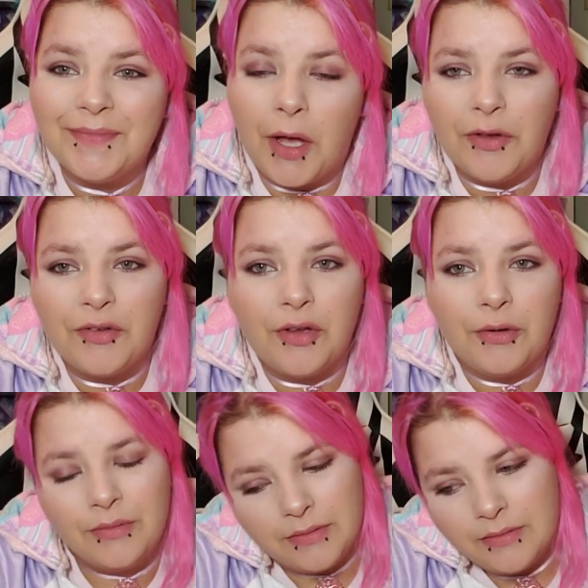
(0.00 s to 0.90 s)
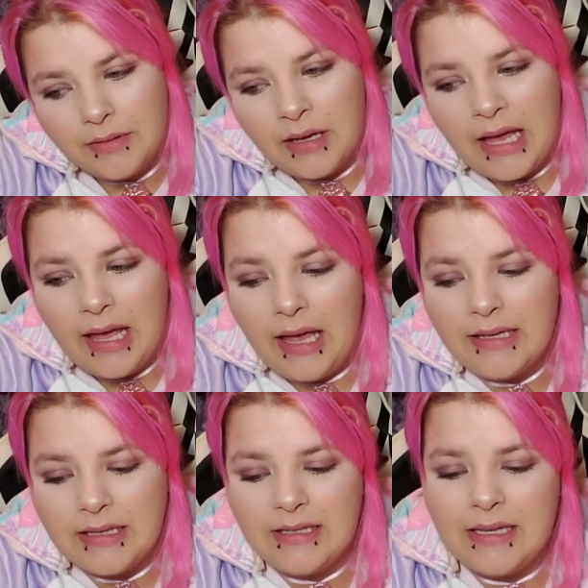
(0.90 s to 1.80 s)
Also,
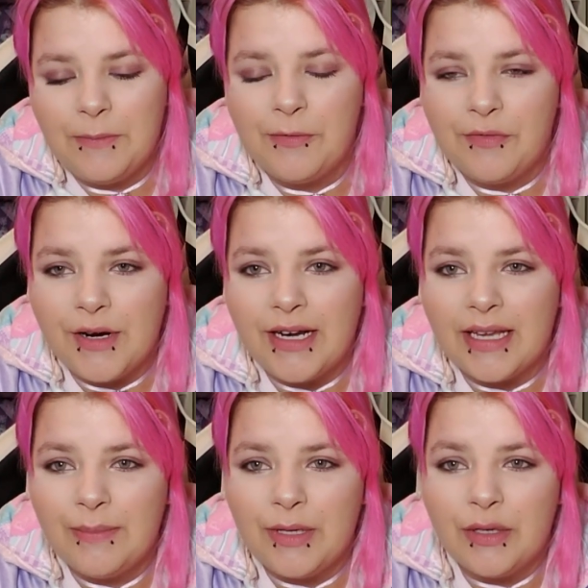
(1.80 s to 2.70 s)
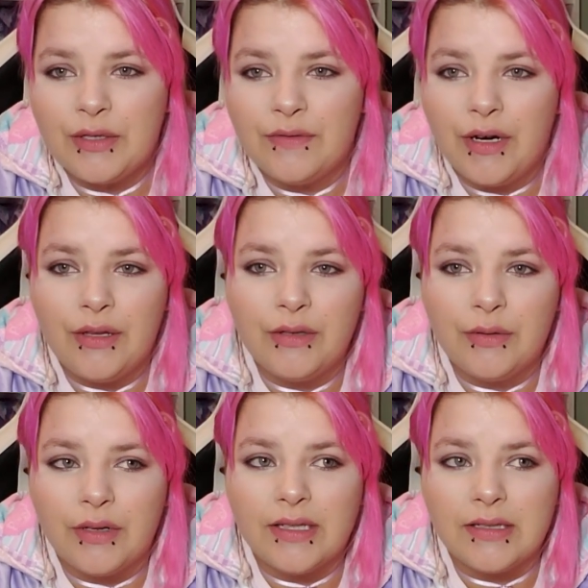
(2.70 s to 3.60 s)
as I said before, it can be used for other
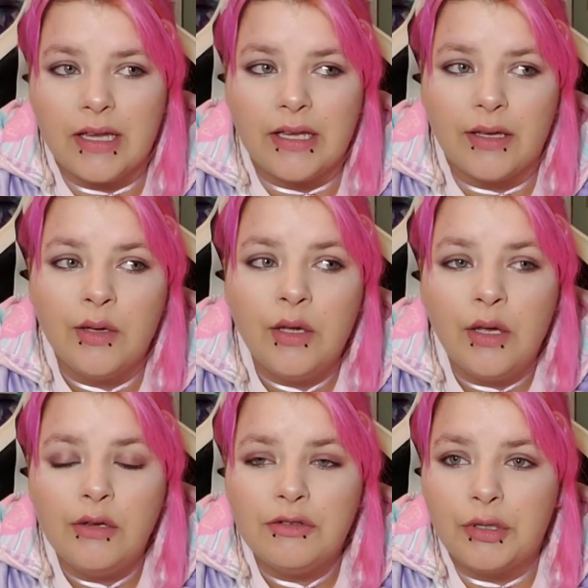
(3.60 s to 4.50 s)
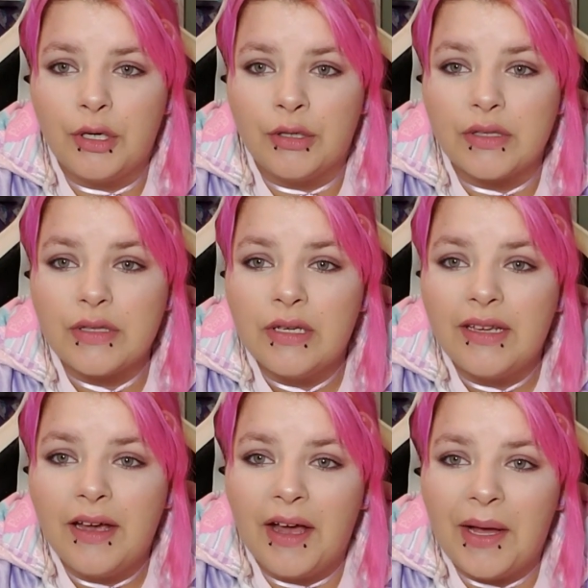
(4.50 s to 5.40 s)
toys like dolls.
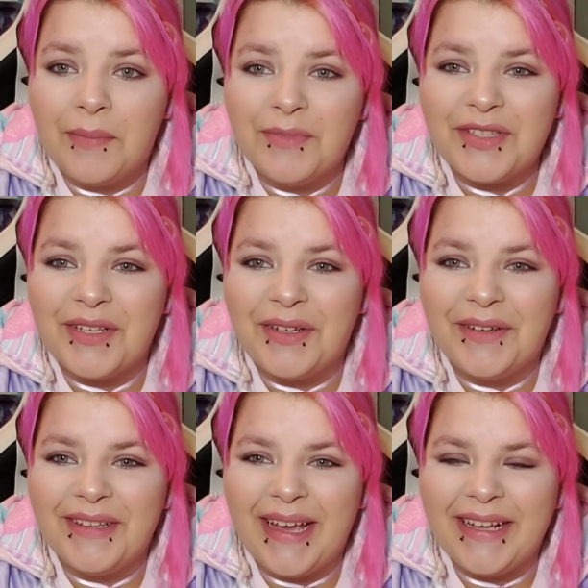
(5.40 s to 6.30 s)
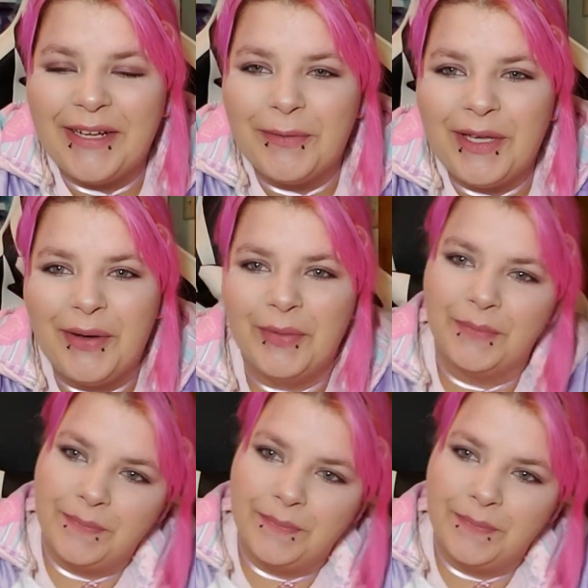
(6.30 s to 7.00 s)
Um, so yeah, here we go.